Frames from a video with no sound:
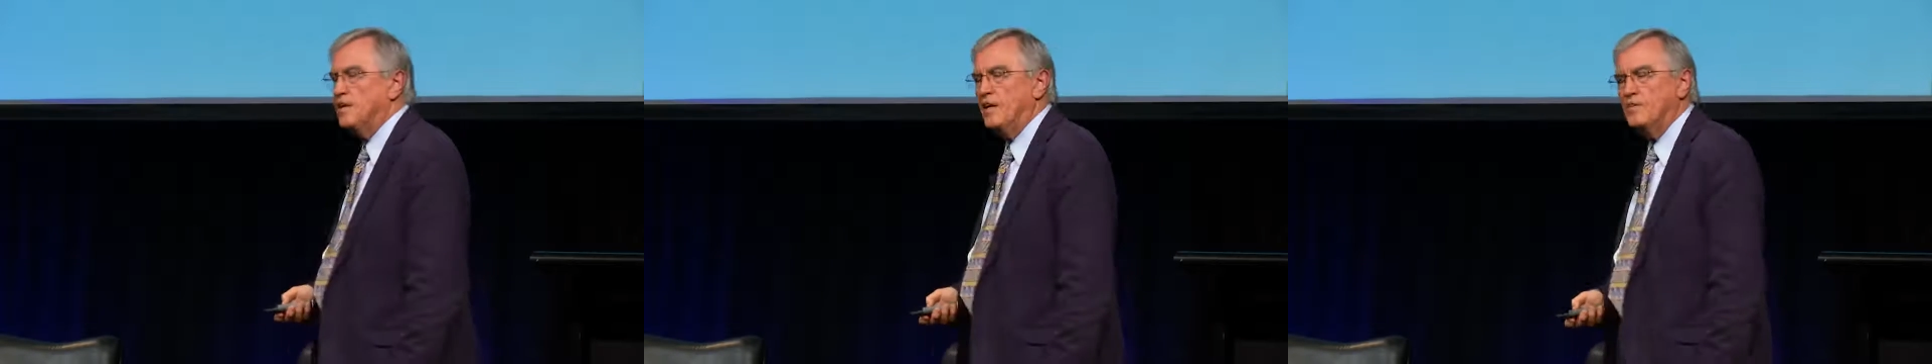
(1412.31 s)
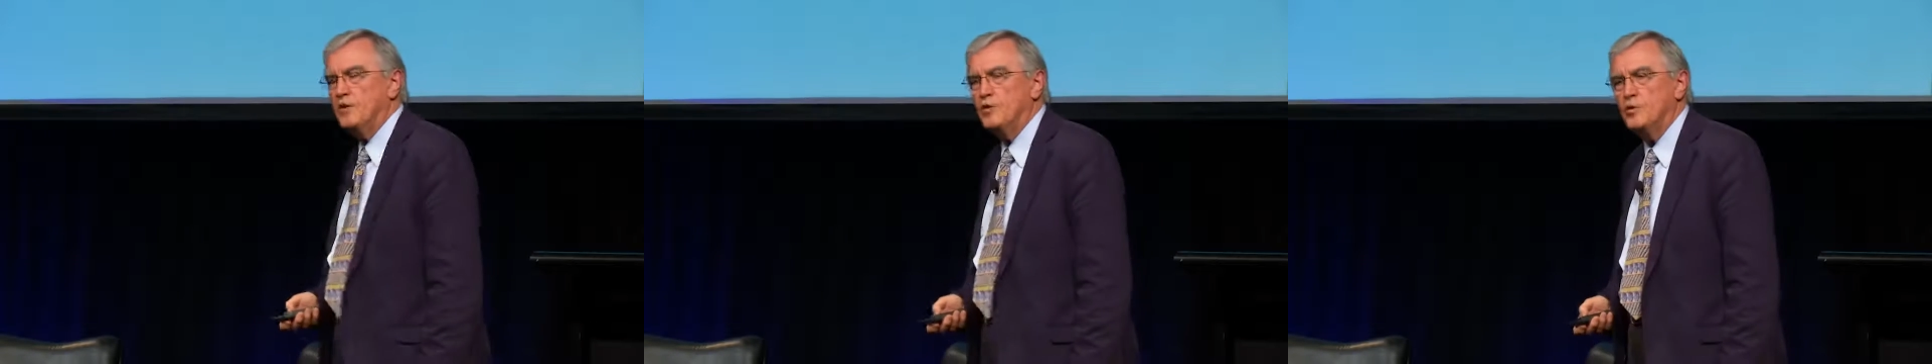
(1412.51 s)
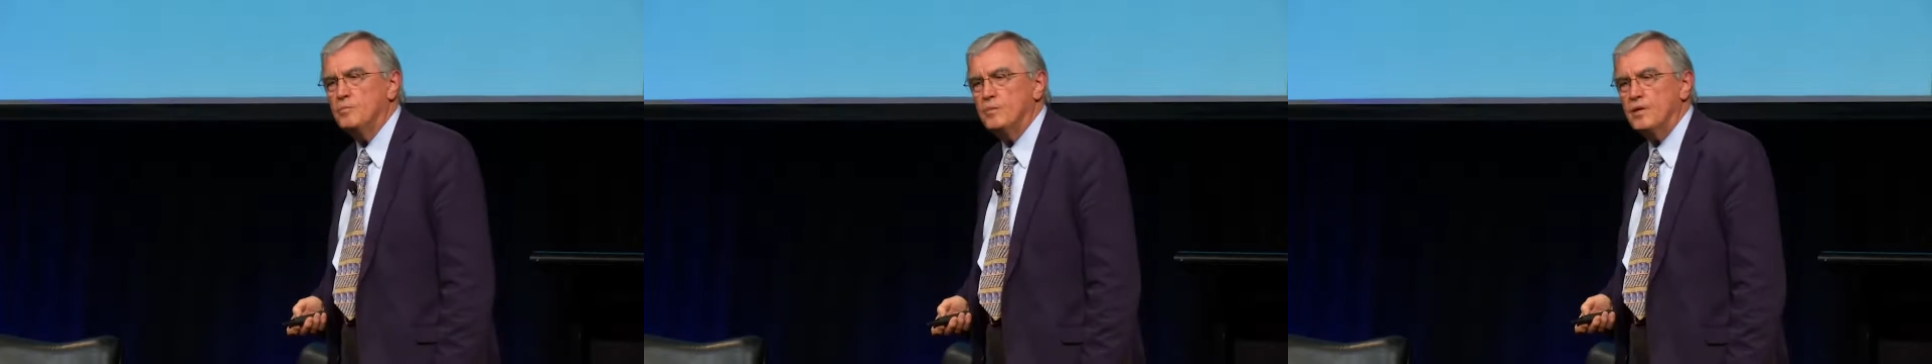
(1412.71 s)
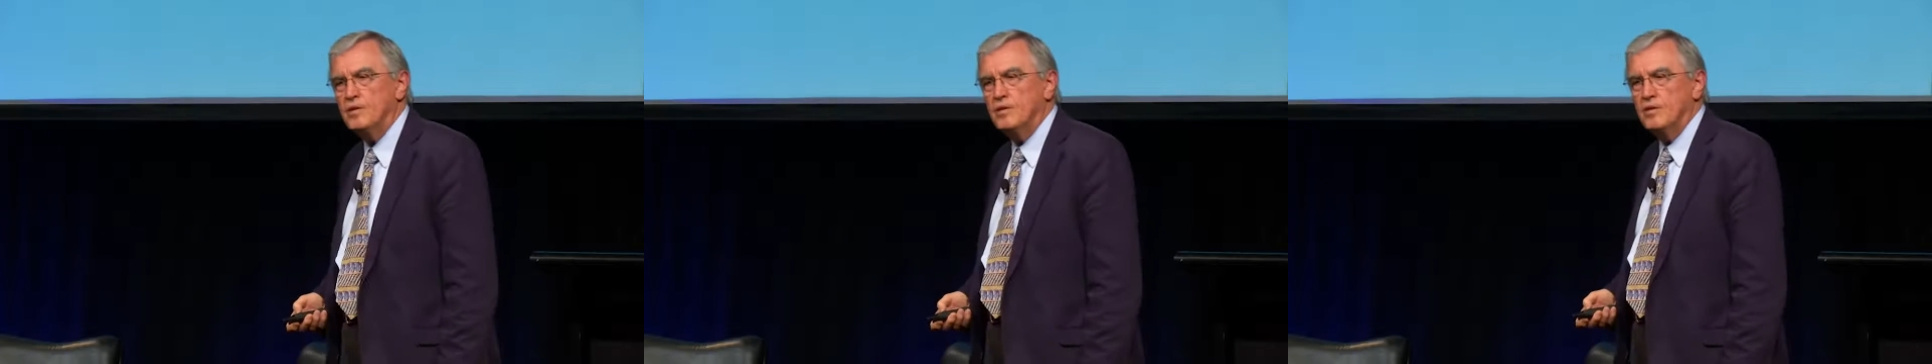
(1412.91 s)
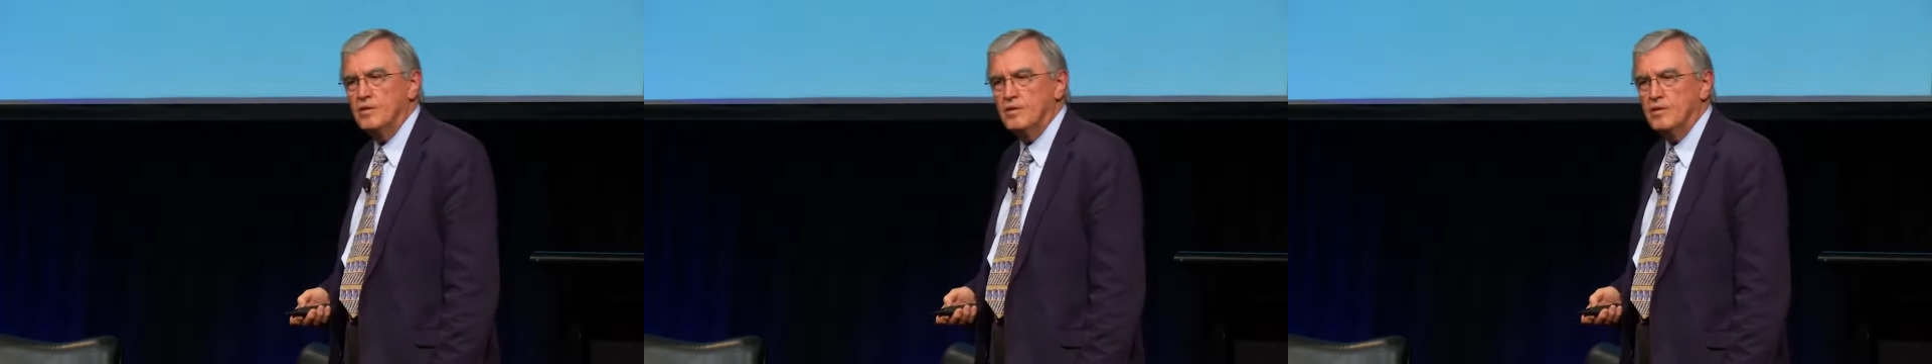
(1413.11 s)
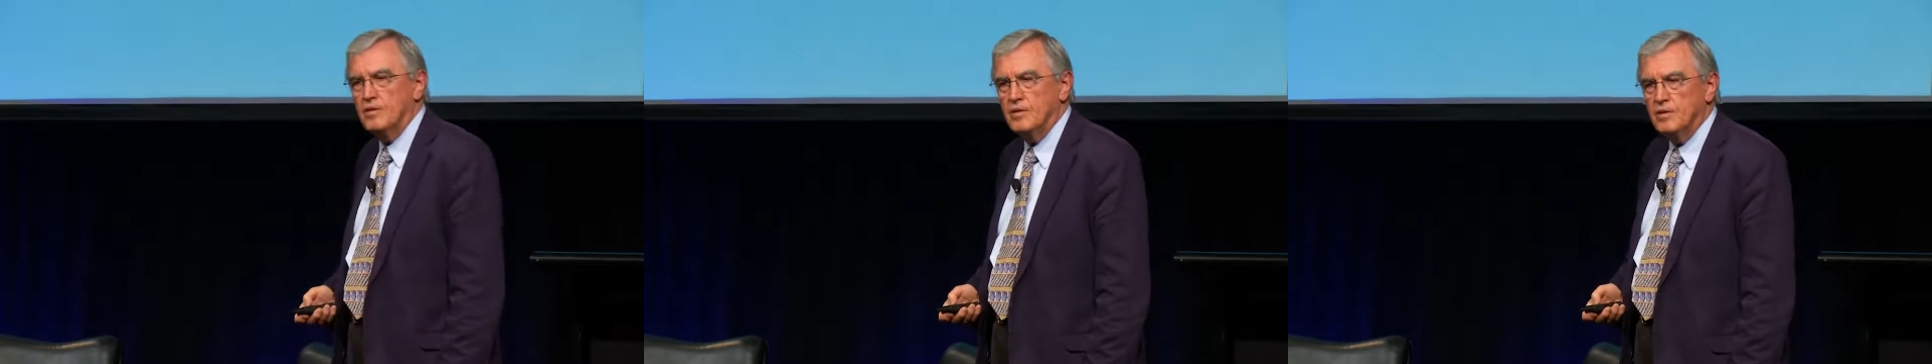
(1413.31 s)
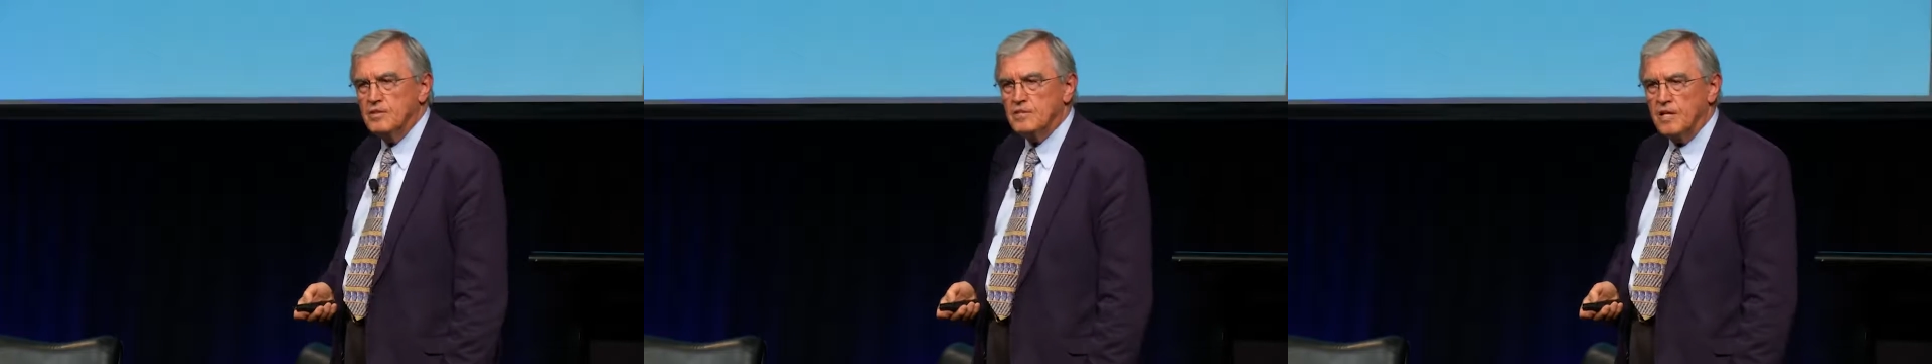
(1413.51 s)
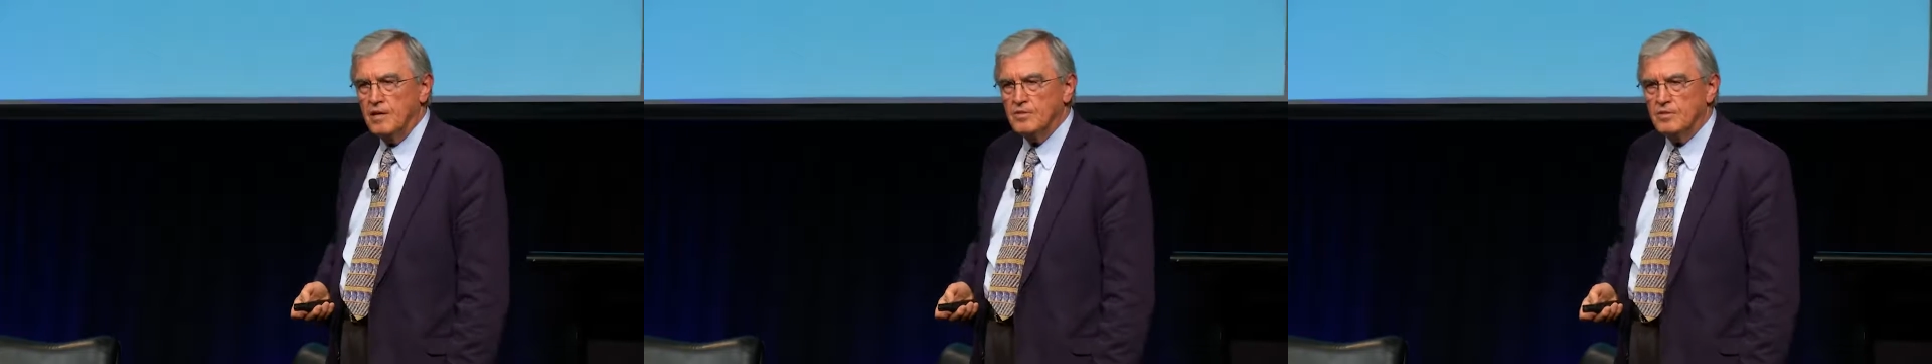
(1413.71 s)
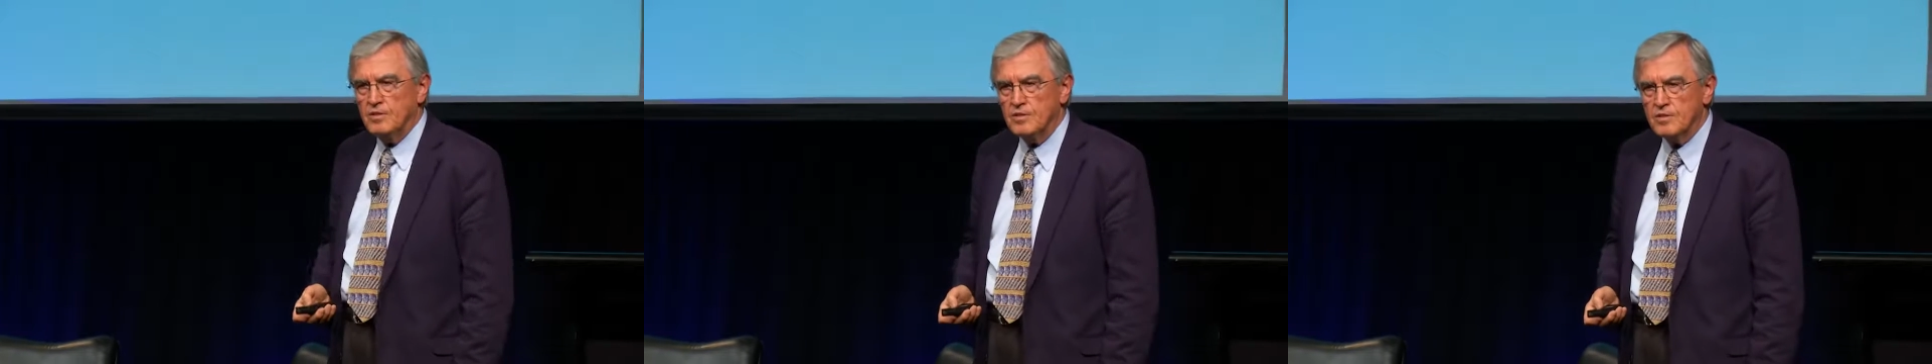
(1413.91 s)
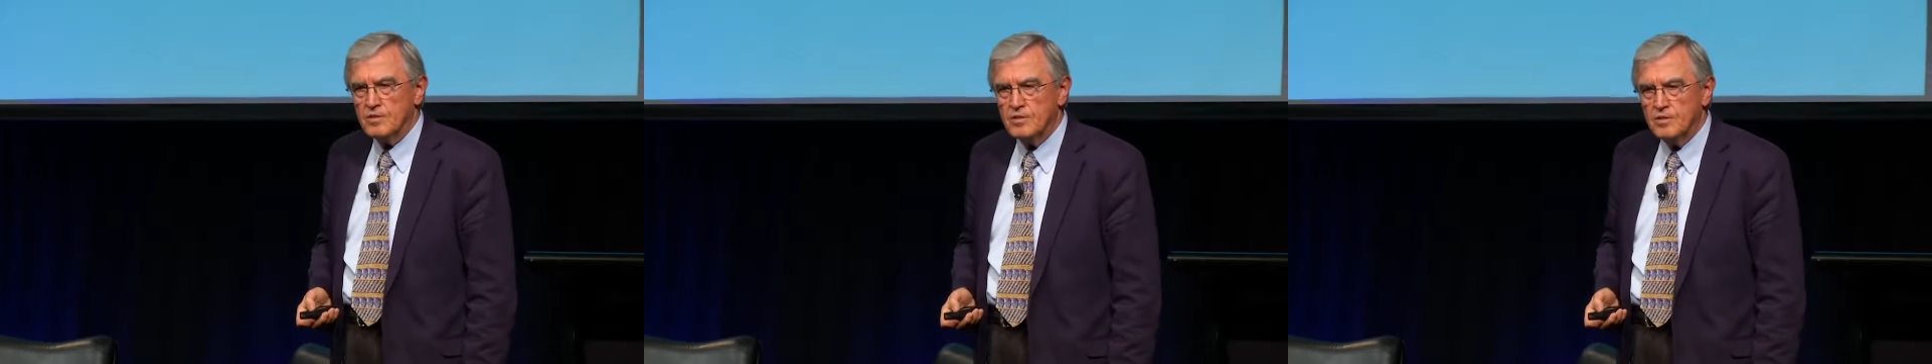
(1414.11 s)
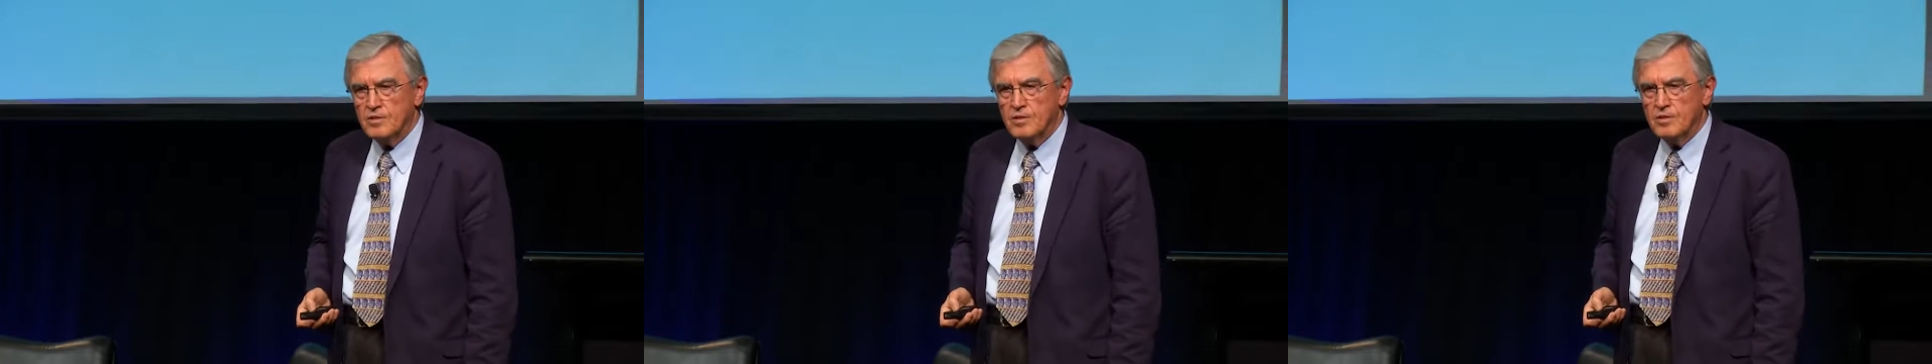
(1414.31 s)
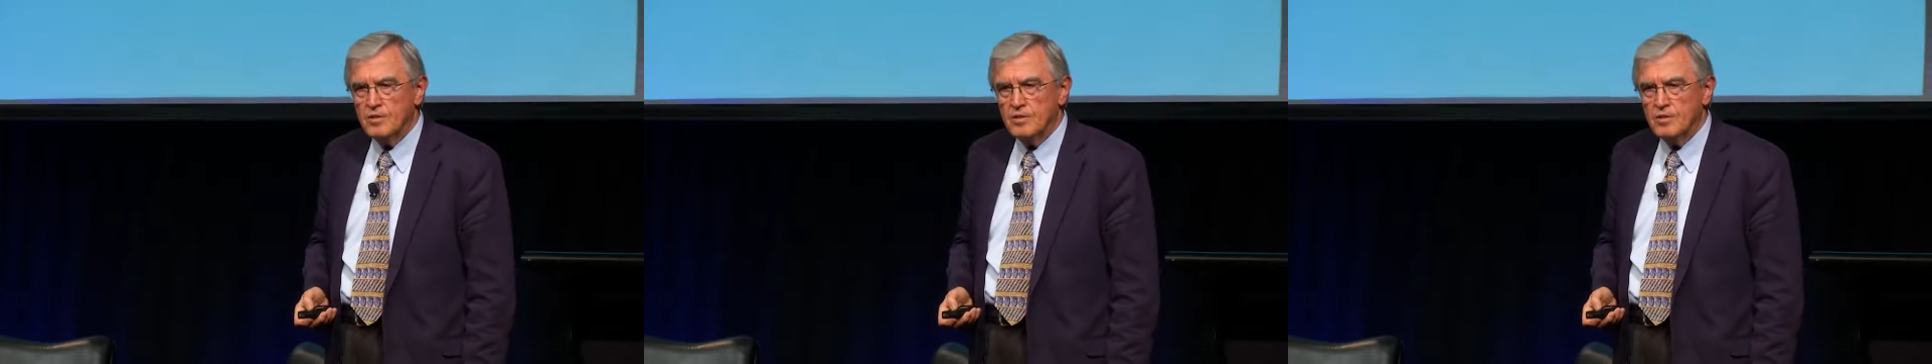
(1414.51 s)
another woman scientist.